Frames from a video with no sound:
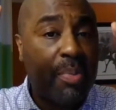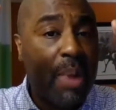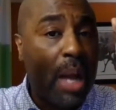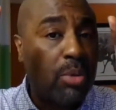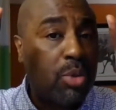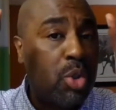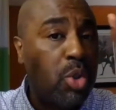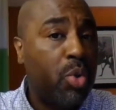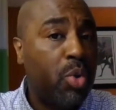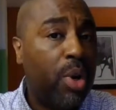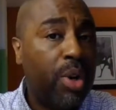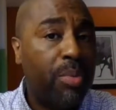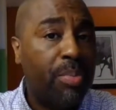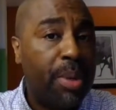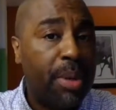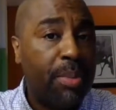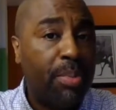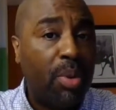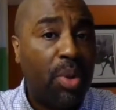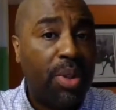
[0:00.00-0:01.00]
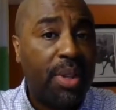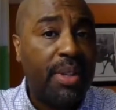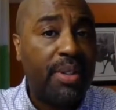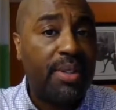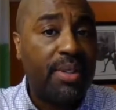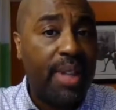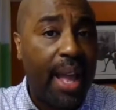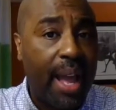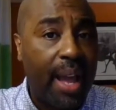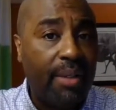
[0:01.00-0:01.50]
it's about 200 people
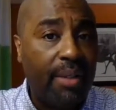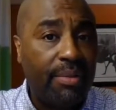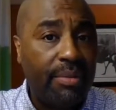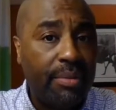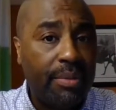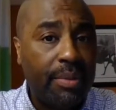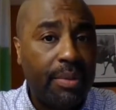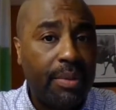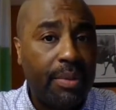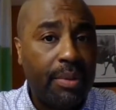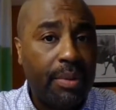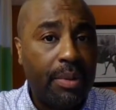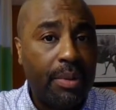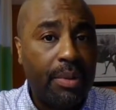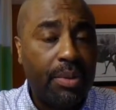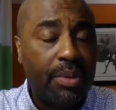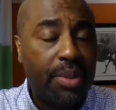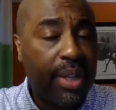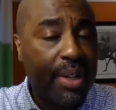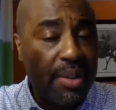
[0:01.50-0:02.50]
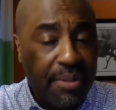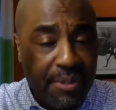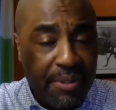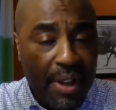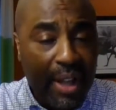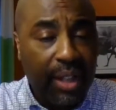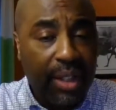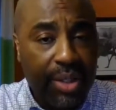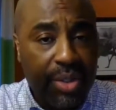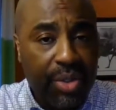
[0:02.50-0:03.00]
on this staff, it's at a
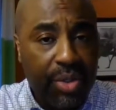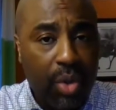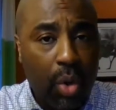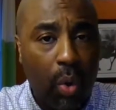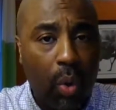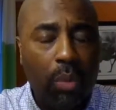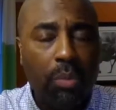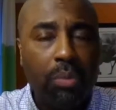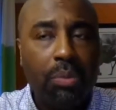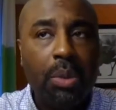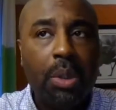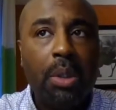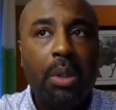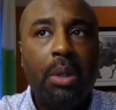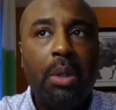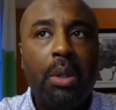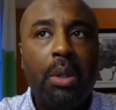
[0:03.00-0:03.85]
failing school,